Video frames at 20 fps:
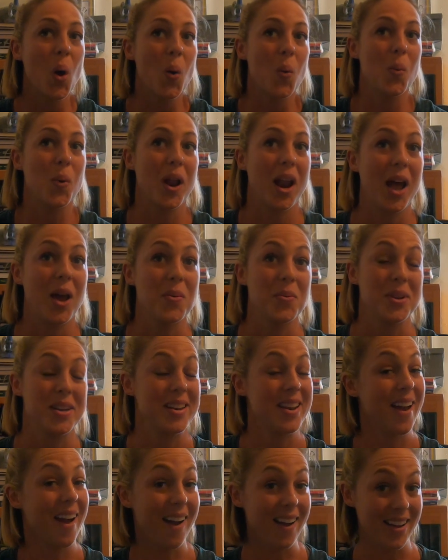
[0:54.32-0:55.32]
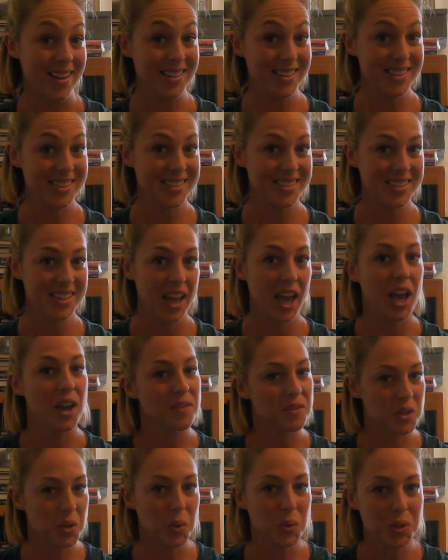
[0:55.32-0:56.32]
What I would not
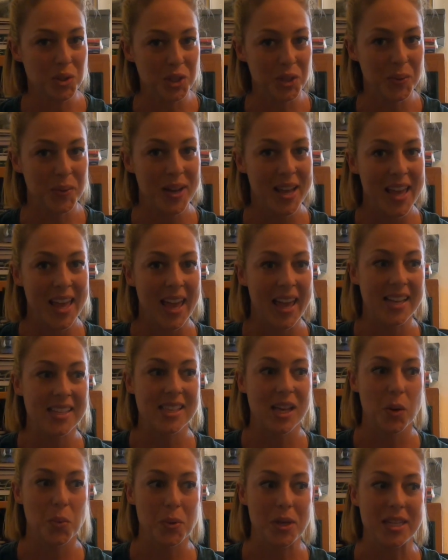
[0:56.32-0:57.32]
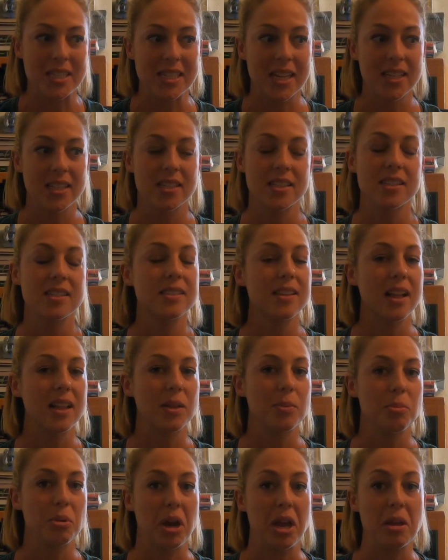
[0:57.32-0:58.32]
have told you is that we intended to
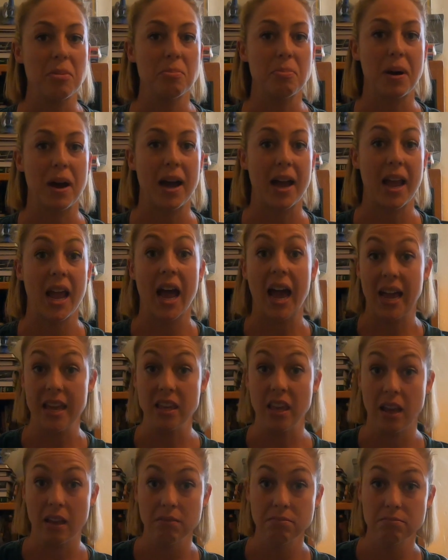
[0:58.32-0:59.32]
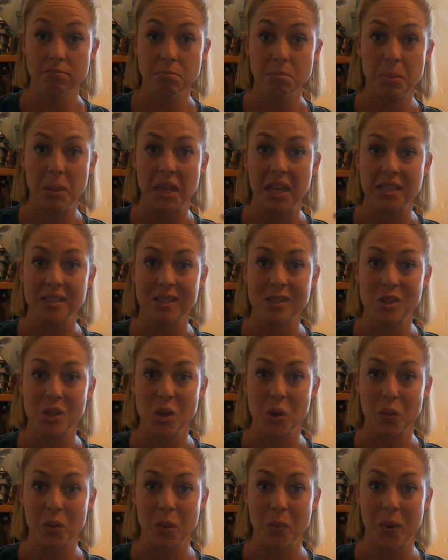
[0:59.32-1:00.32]
celebrate by hiking, because it's
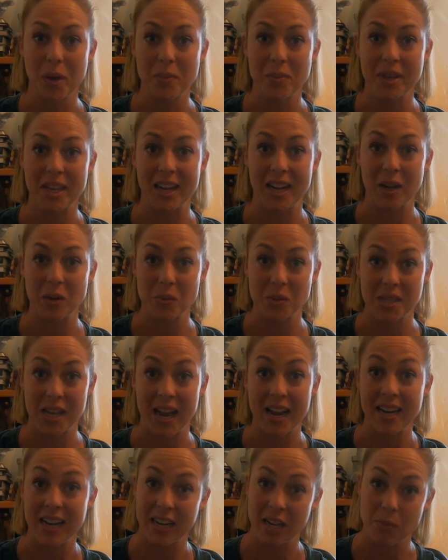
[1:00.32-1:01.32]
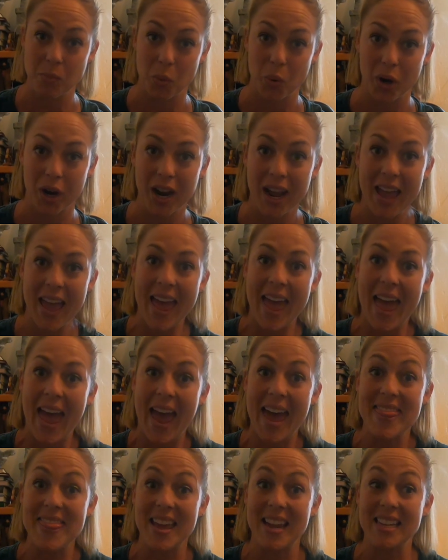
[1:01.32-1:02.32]
the only way we get outside anymore,
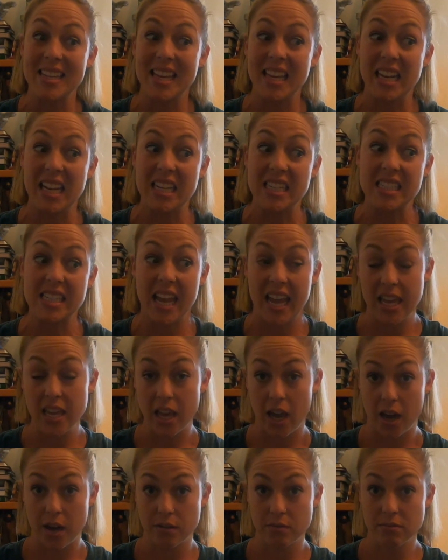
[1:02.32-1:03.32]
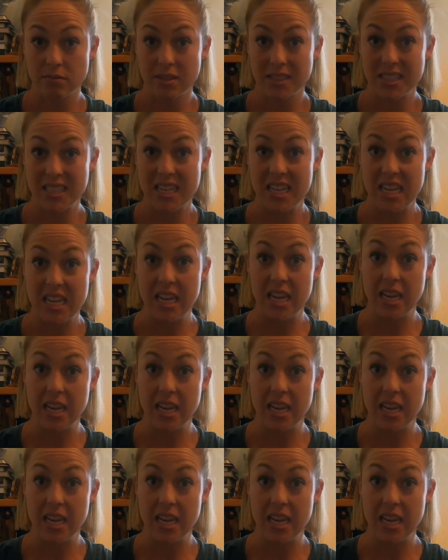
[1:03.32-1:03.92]
and then getting takeout to